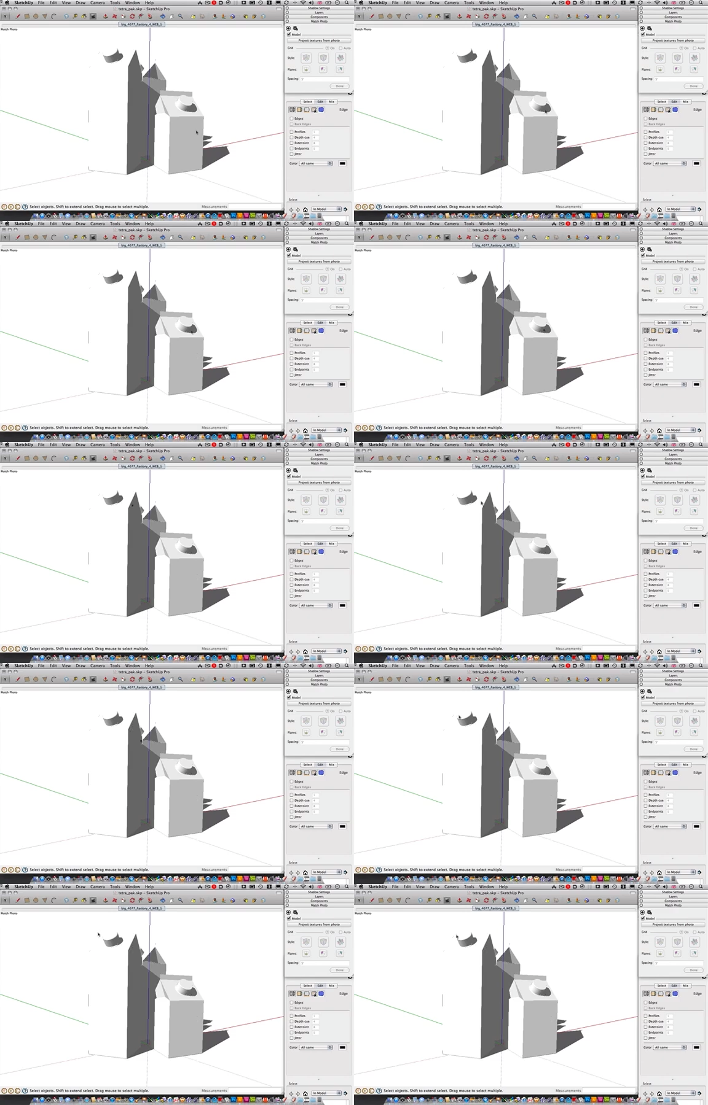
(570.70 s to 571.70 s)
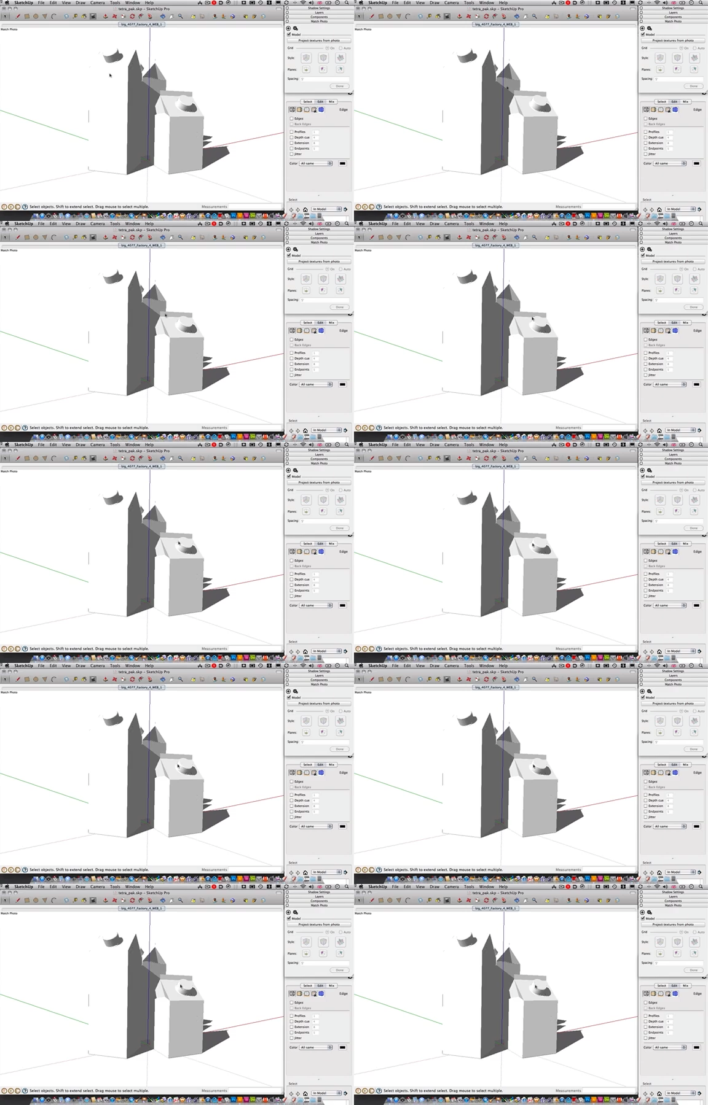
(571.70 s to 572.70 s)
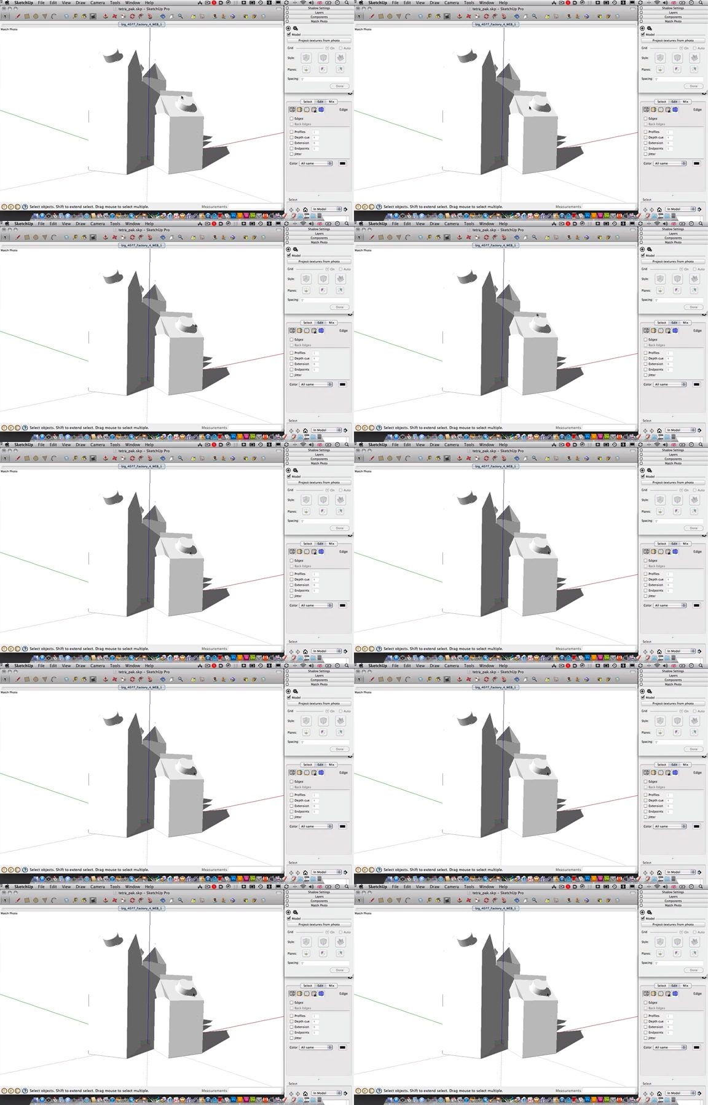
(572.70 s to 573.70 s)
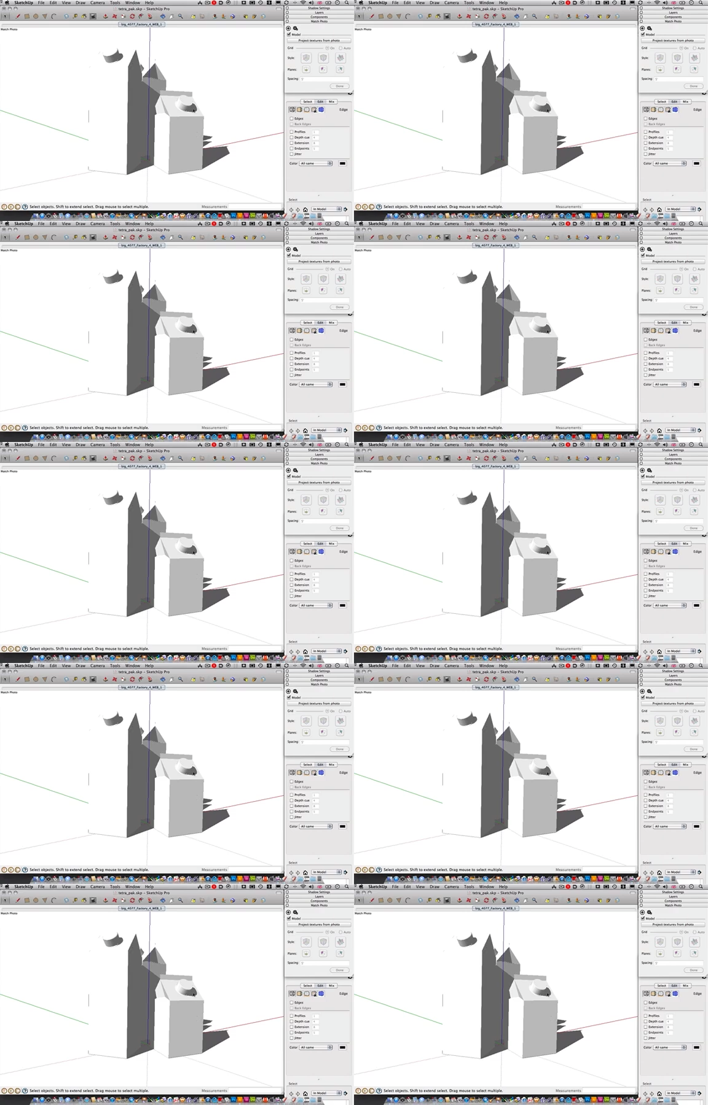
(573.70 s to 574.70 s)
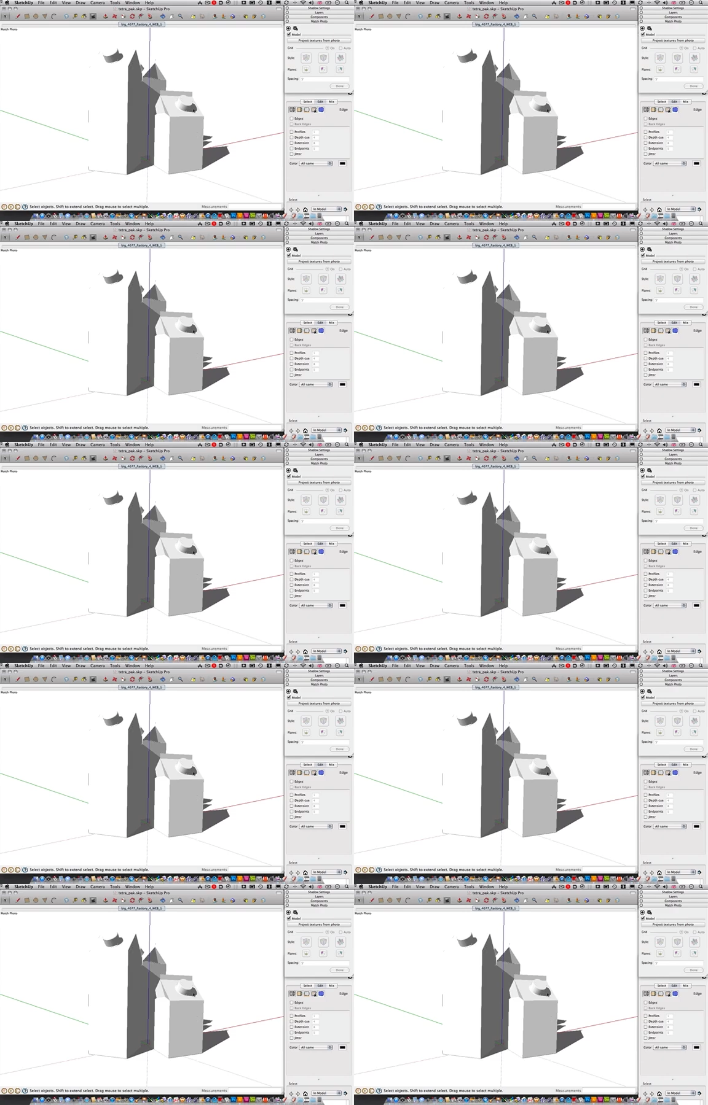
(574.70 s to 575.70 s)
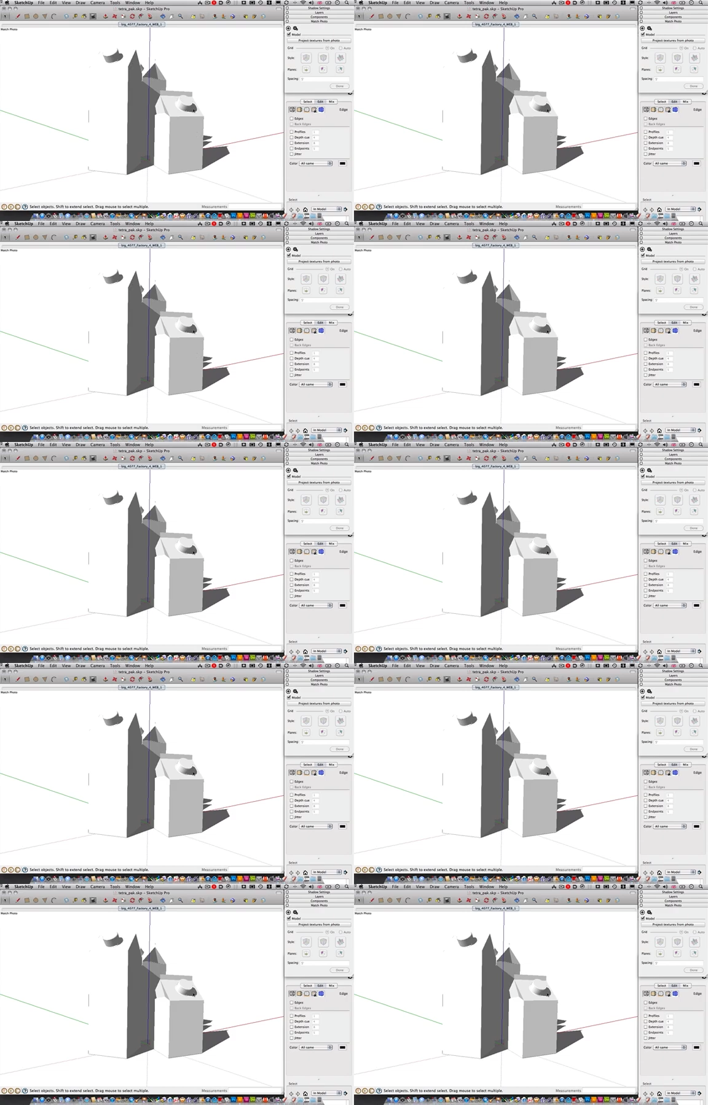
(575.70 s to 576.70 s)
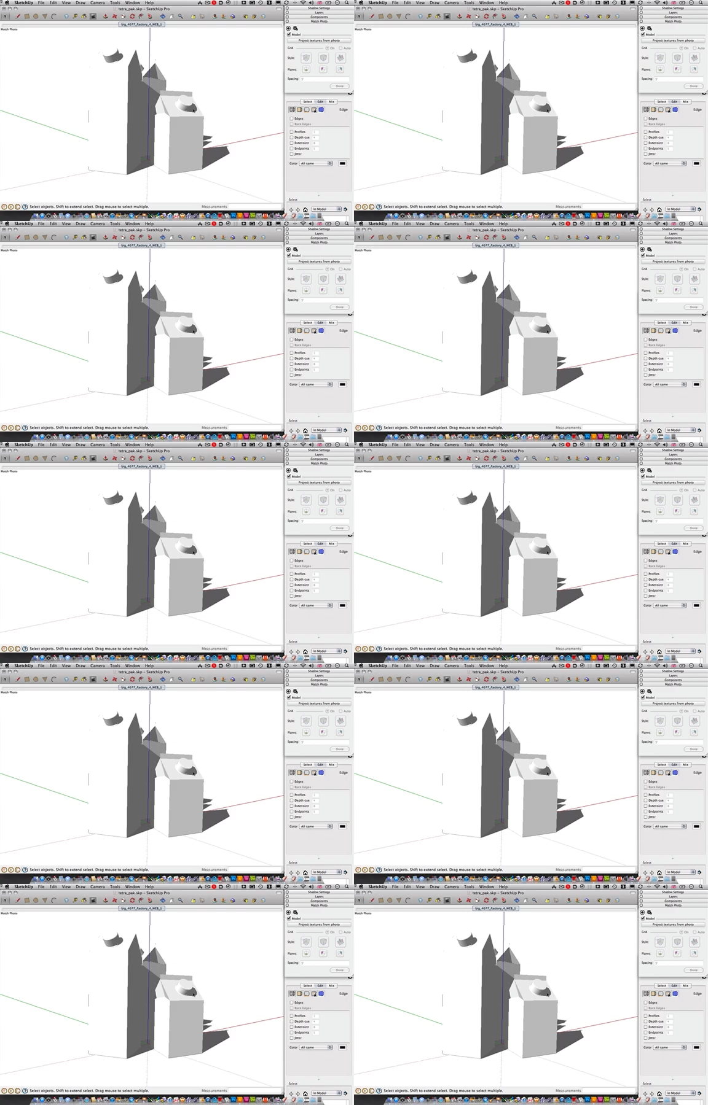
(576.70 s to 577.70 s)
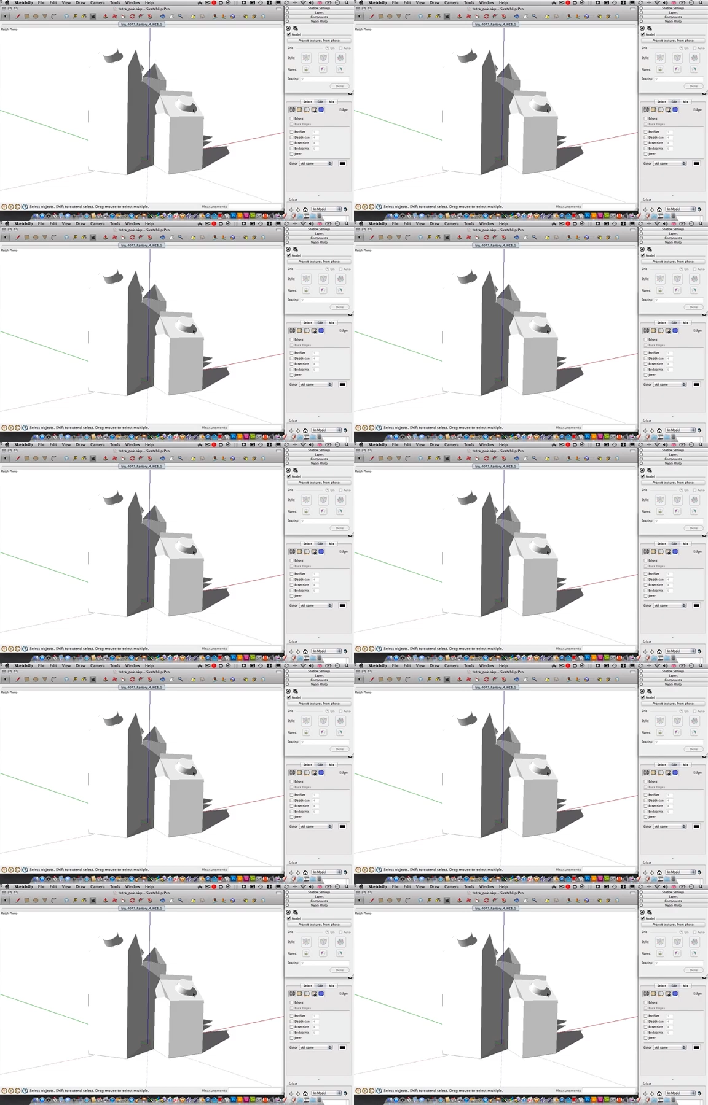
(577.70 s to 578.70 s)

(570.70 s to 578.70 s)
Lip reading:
No face is visible, so there are no lips to read.